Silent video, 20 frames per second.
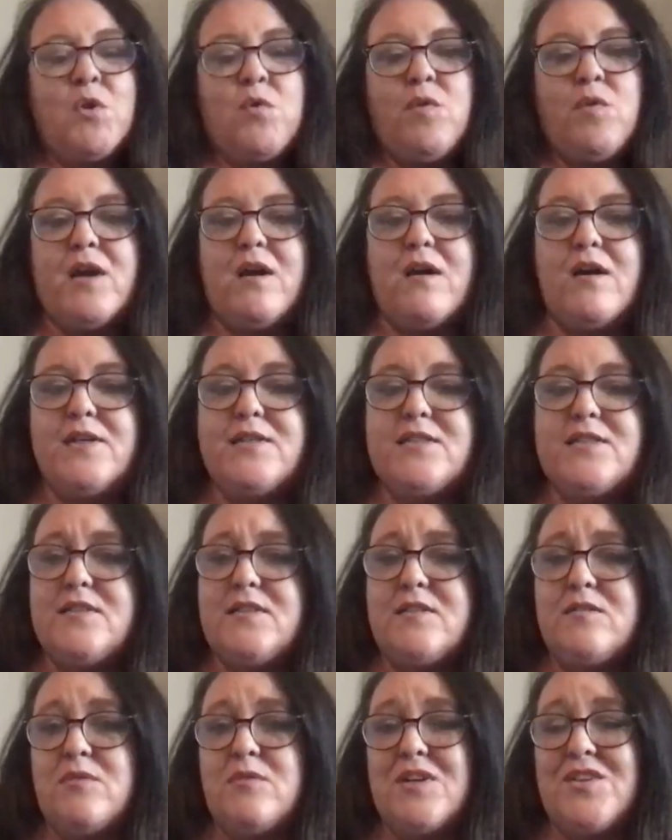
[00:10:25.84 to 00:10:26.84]
hard to
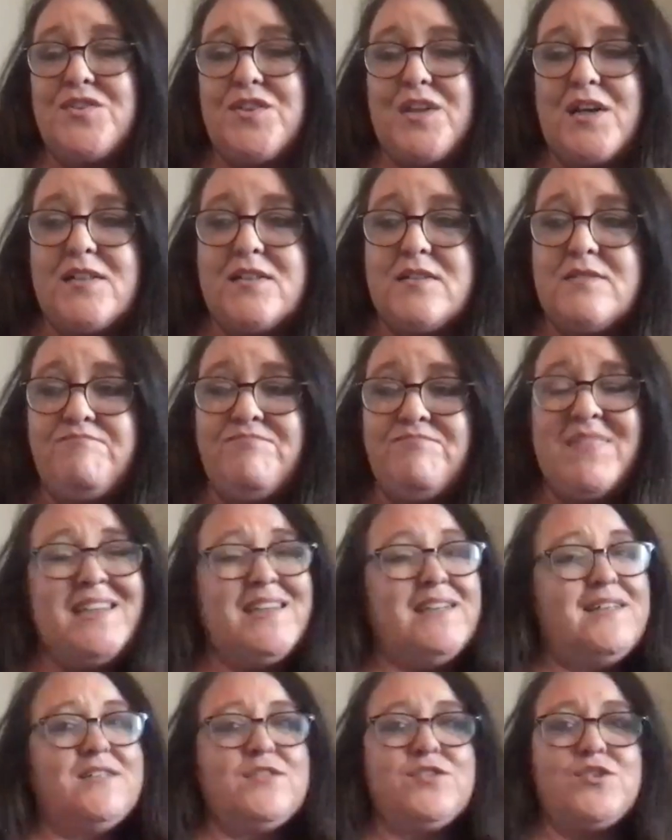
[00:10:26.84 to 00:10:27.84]
deal with. And
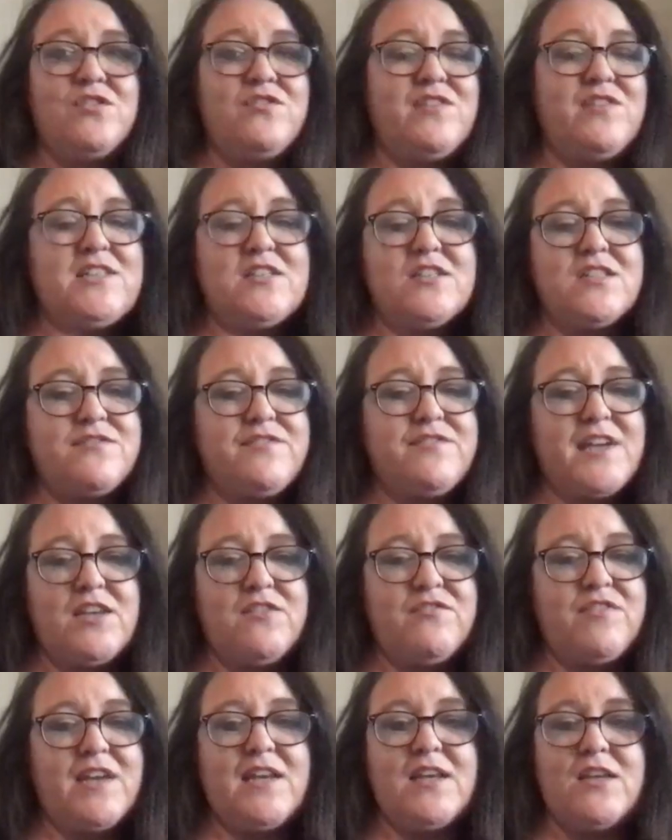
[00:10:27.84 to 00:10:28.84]
songwriters are very,
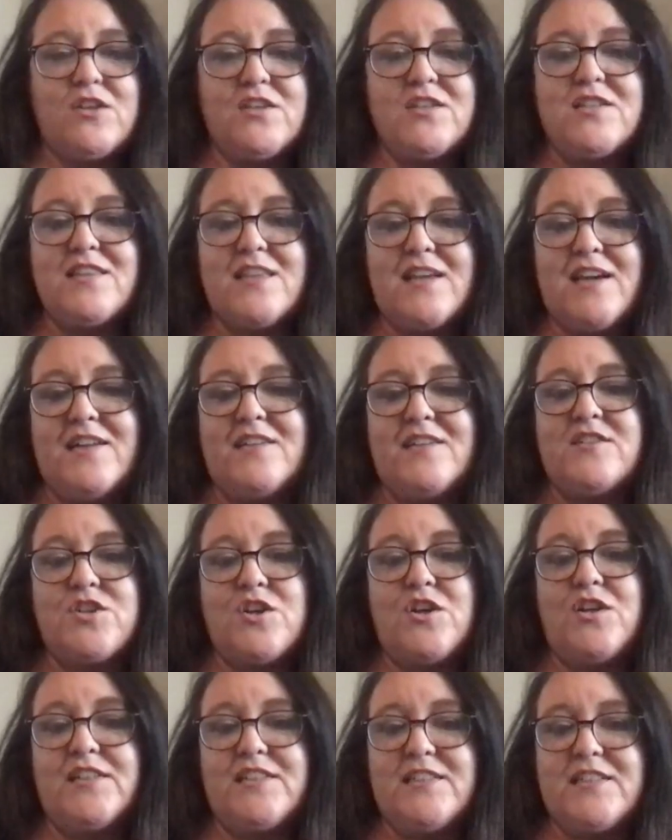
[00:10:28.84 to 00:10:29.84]
very good at that. And
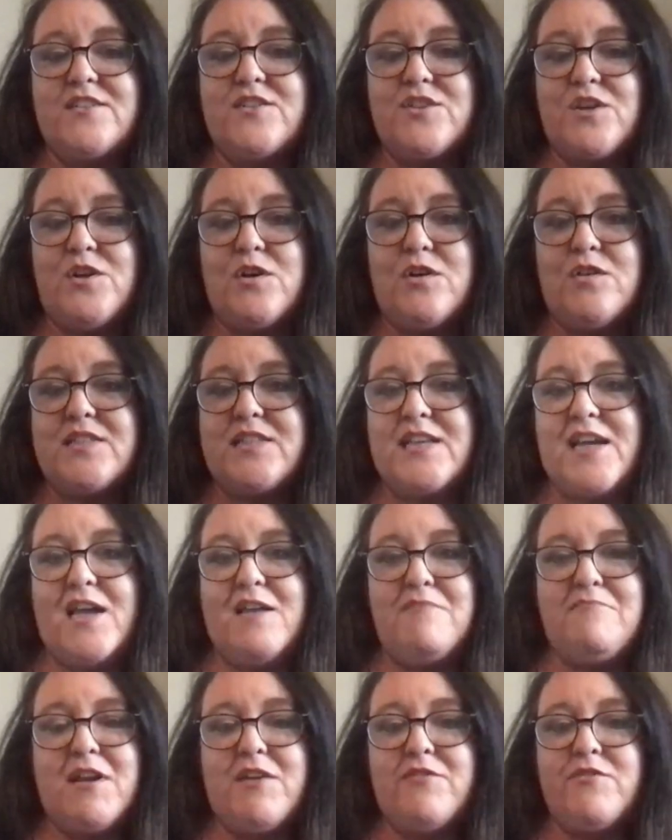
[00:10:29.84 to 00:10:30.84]
Scotland does it all the
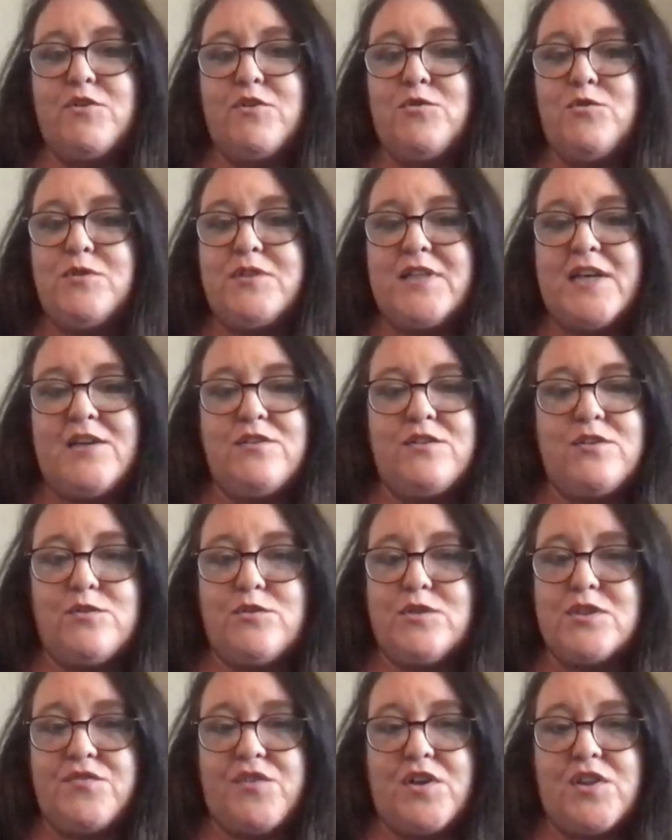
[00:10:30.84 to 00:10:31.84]
time. And I've got no doubt that
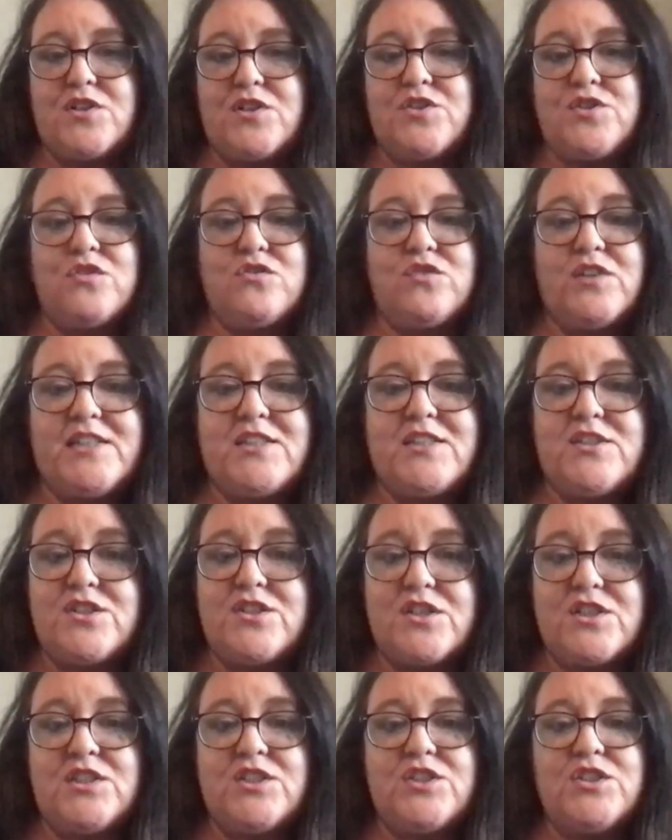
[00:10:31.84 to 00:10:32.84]
loads of other songwriters are
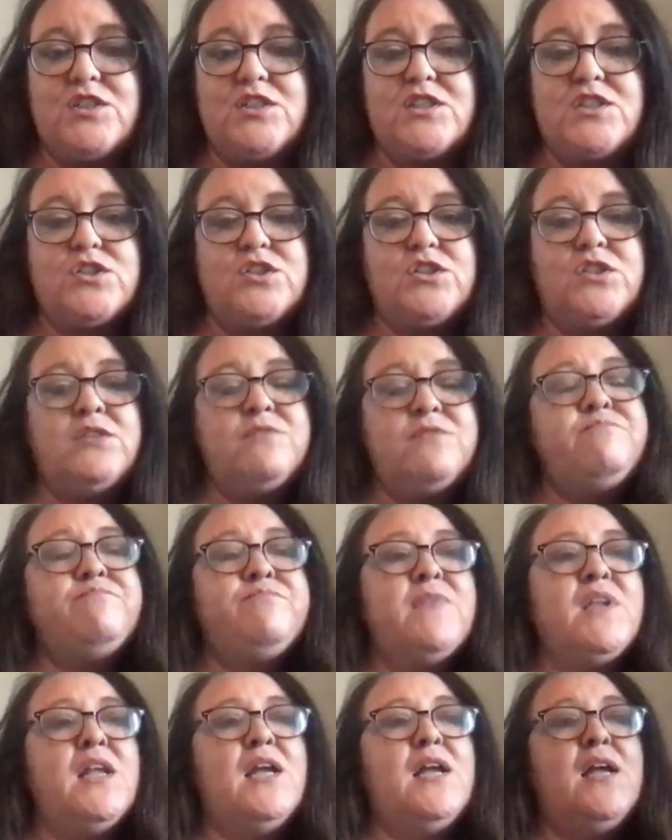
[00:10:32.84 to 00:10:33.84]
going to do it too.
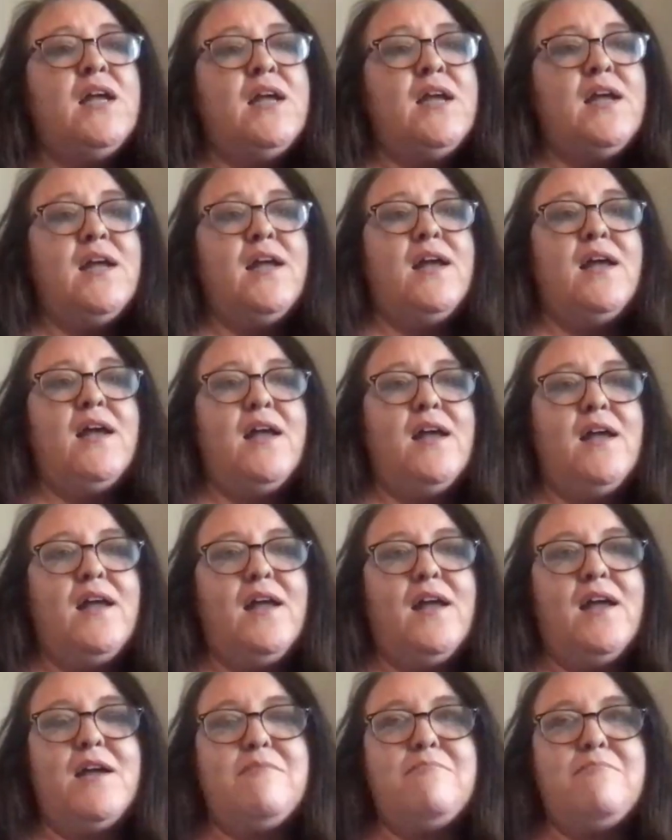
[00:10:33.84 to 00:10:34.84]

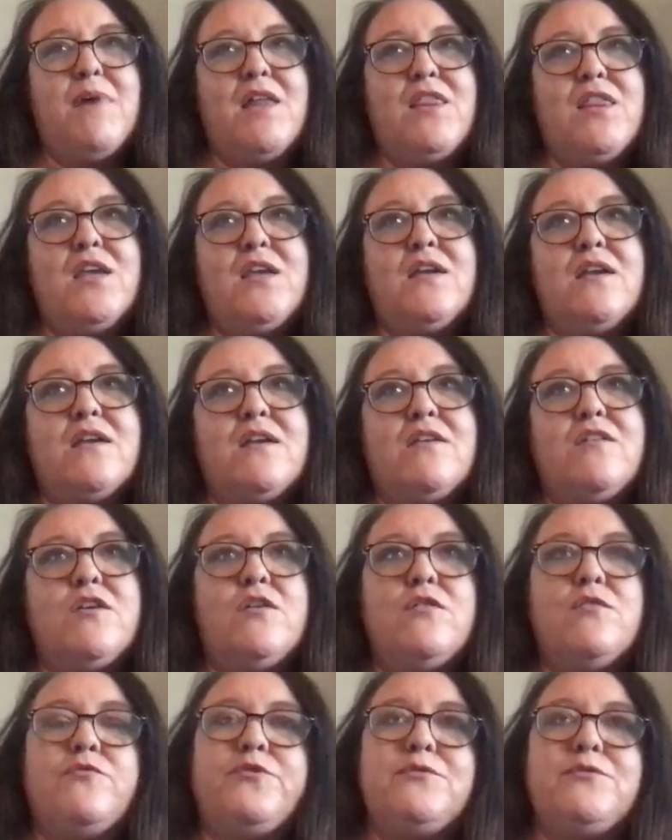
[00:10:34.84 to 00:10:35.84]
I think,
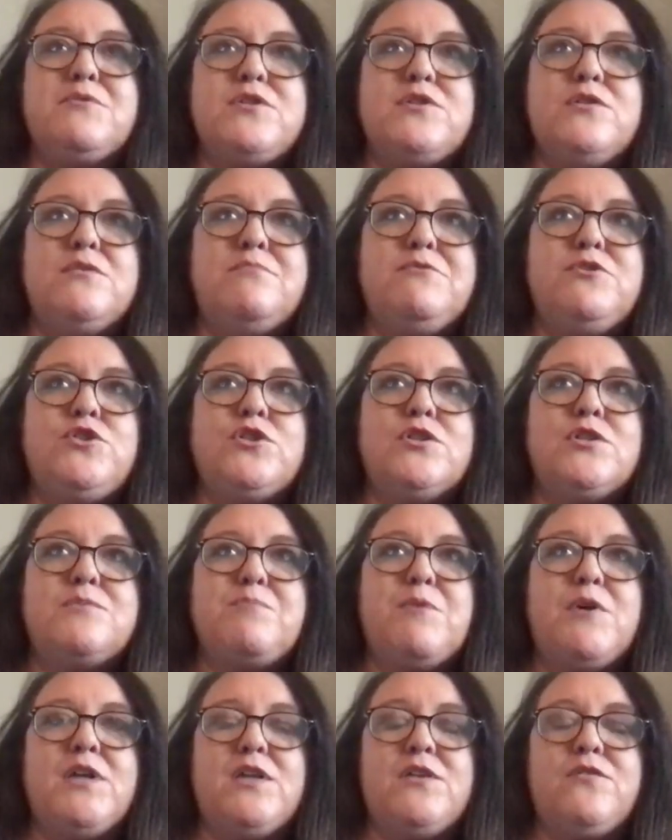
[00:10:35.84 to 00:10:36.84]
from Snow Patrol's
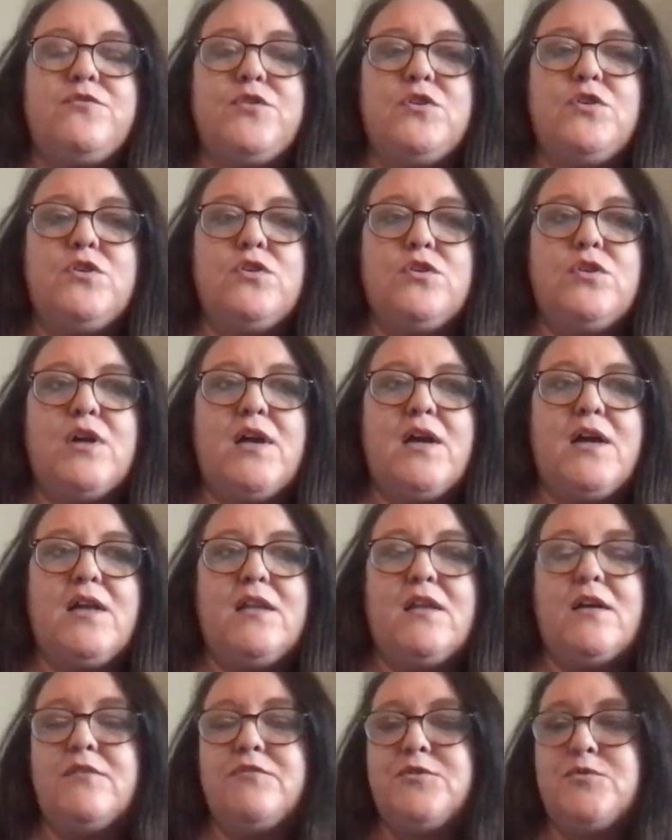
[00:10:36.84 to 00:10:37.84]
point of view, I
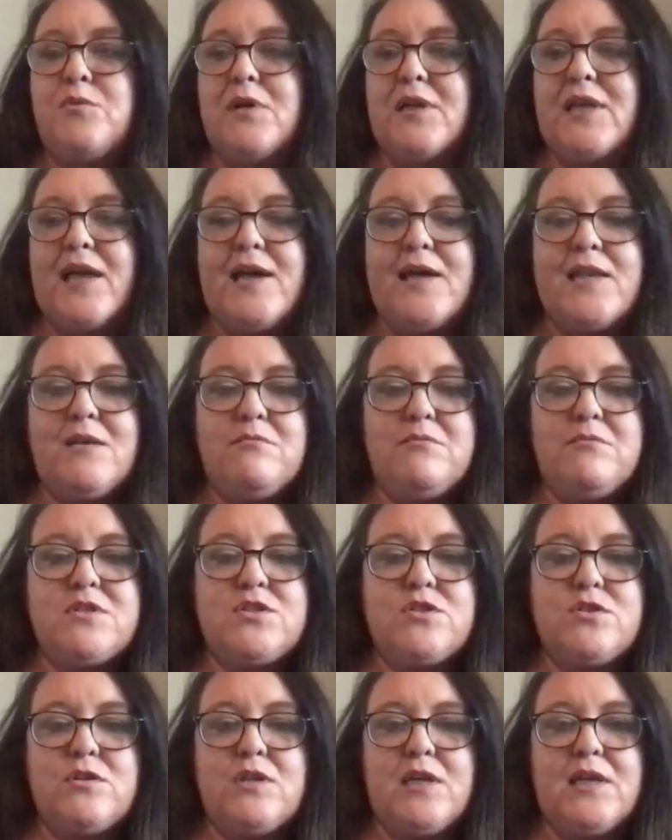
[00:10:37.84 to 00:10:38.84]
loved what Gary was
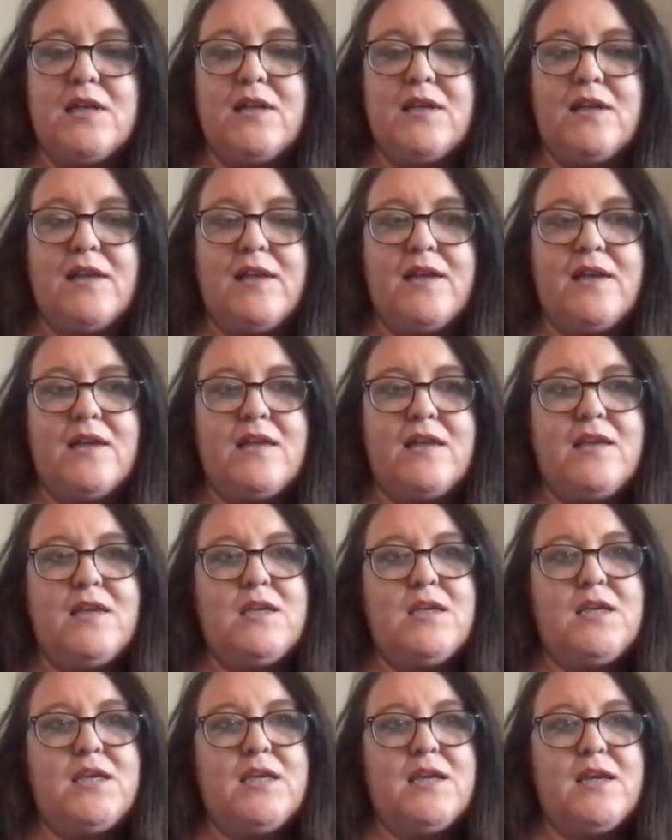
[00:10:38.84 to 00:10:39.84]
doing. Like
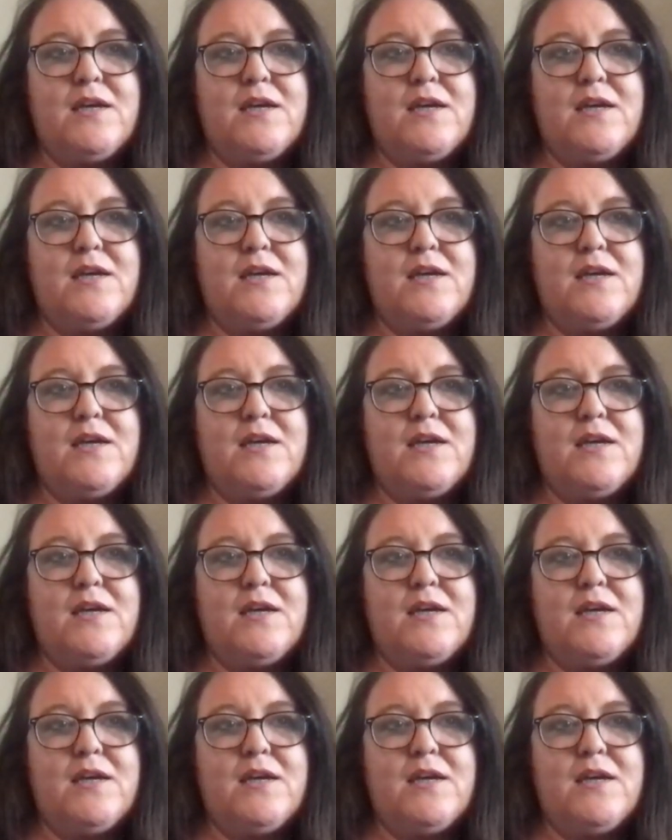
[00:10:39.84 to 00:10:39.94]
he